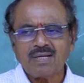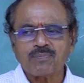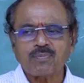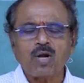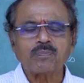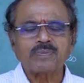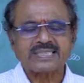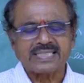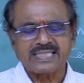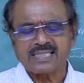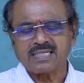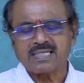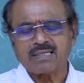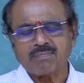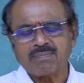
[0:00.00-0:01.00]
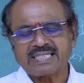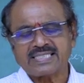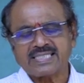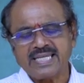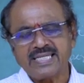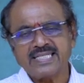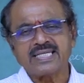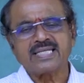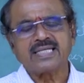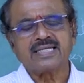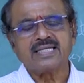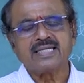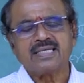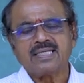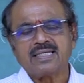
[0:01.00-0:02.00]
properties by changing
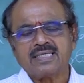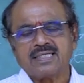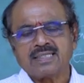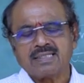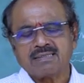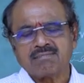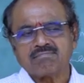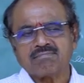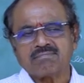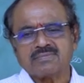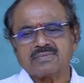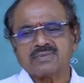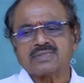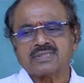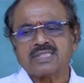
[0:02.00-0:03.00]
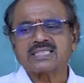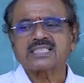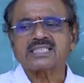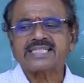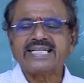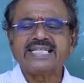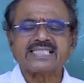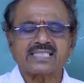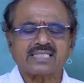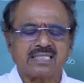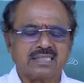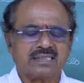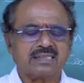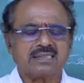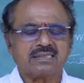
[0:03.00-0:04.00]
the
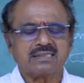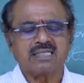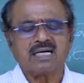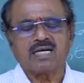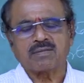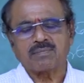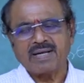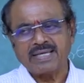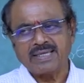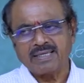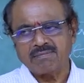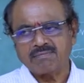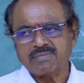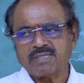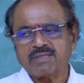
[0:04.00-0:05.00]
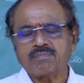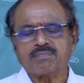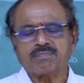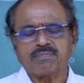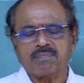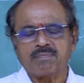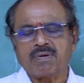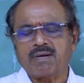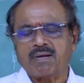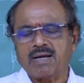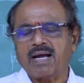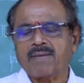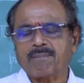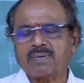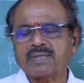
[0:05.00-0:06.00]
states or by
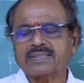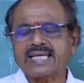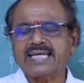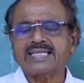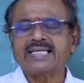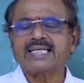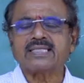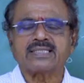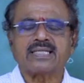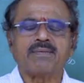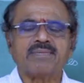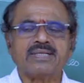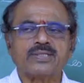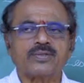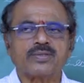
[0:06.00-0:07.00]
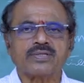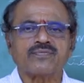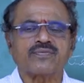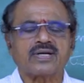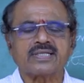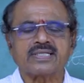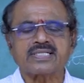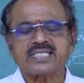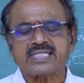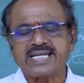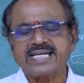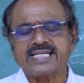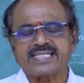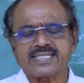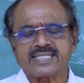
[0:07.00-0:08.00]
taking them into different
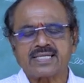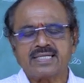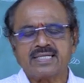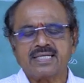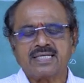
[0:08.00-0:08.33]
states,